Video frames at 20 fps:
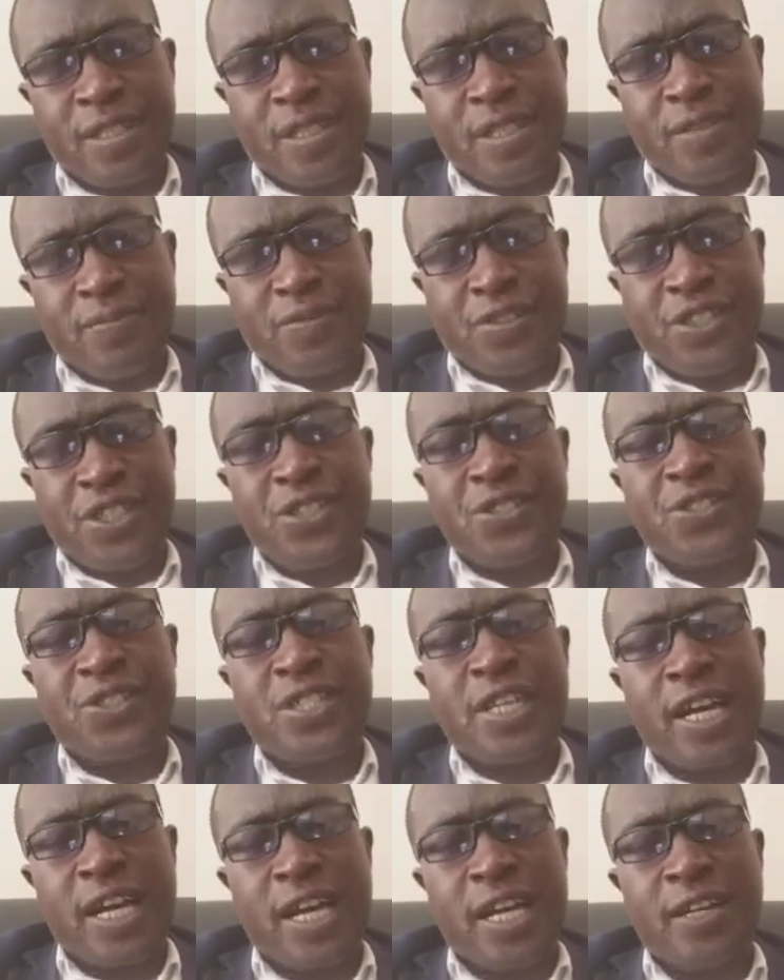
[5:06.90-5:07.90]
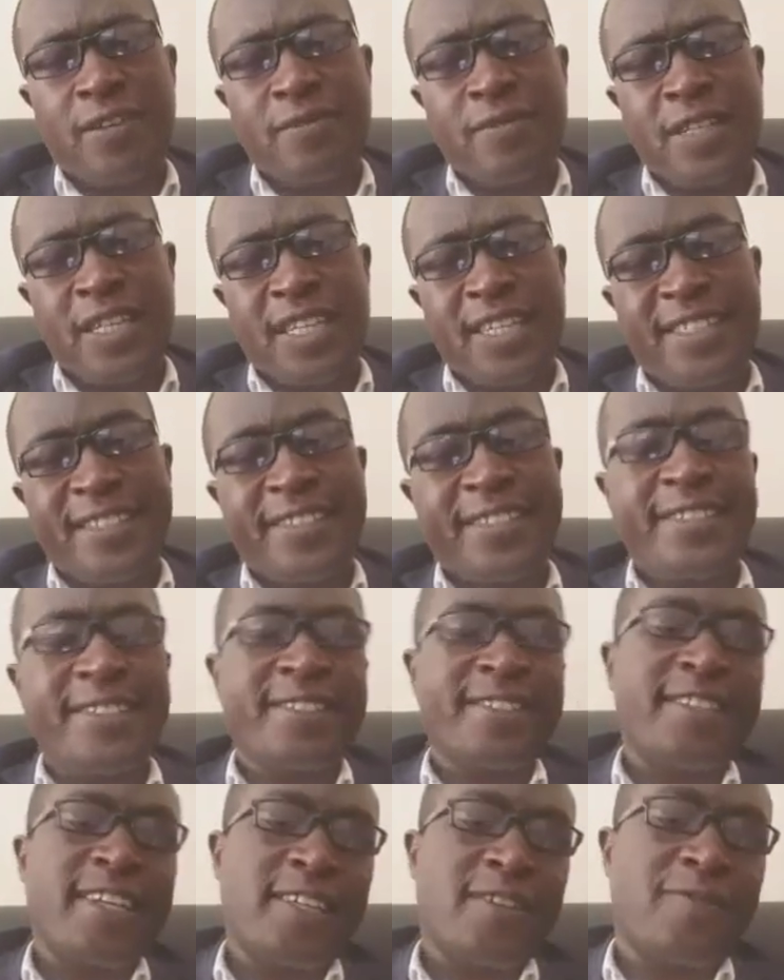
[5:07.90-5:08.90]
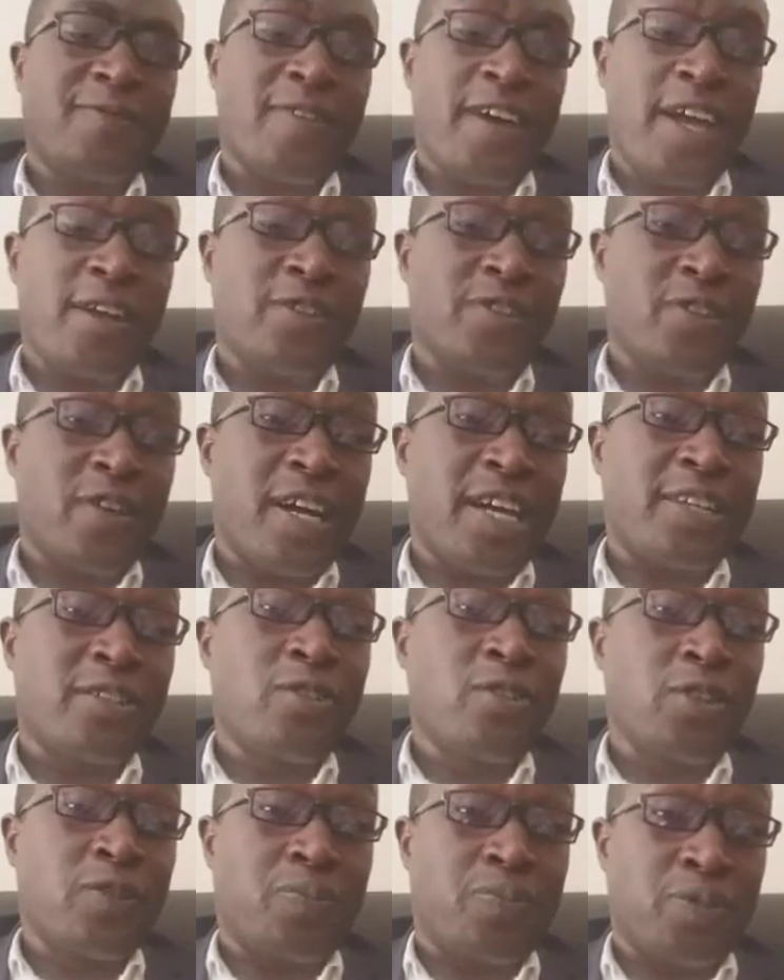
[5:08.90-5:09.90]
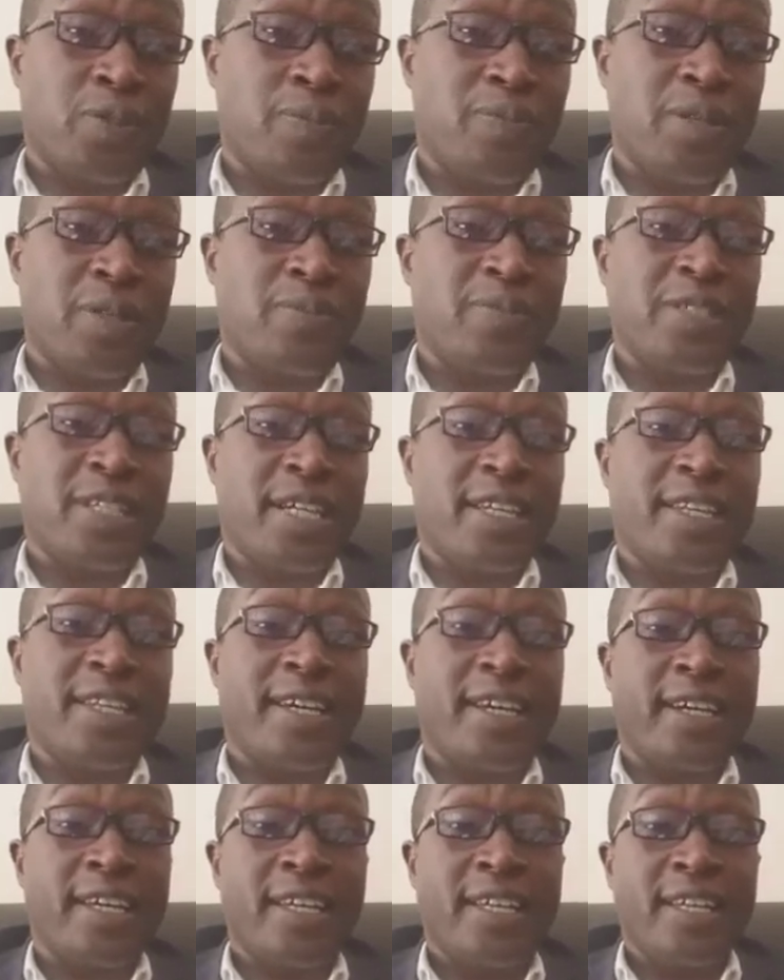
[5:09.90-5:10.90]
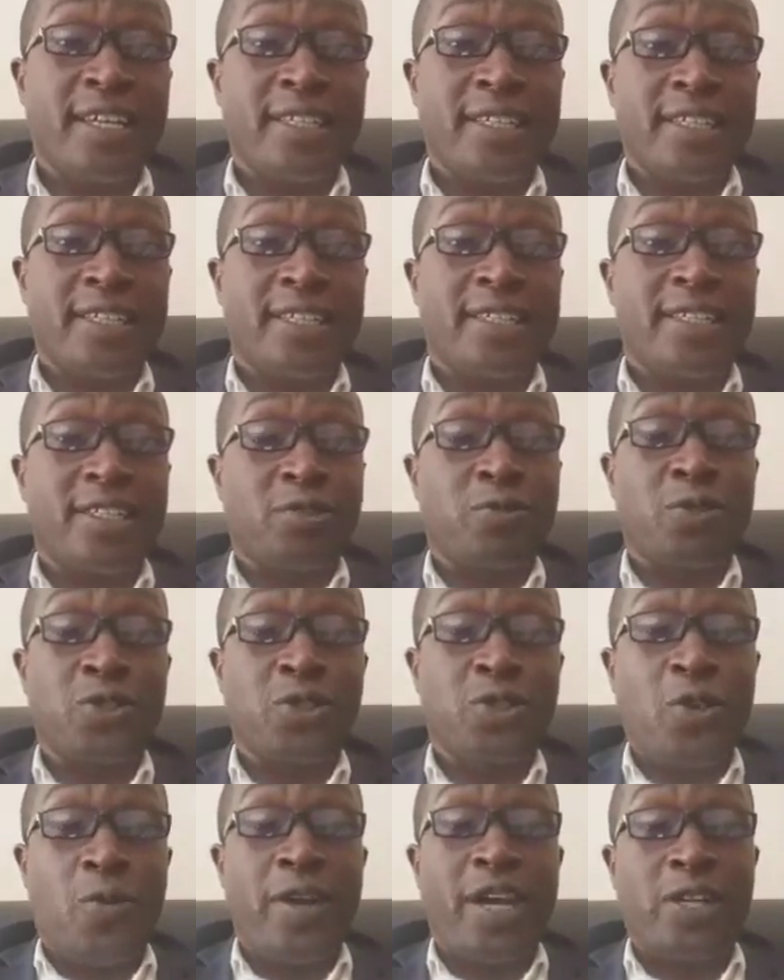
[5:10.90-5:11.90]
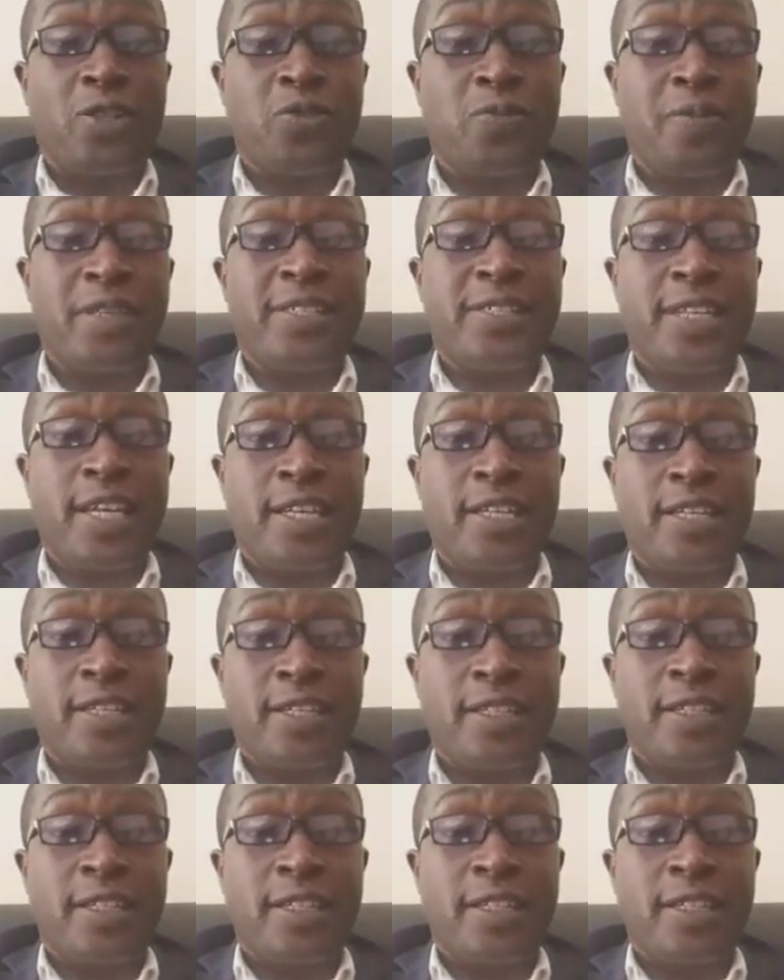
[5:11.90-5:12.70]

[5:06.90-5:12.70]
since that file, had got problems and it was nowhere to be seen,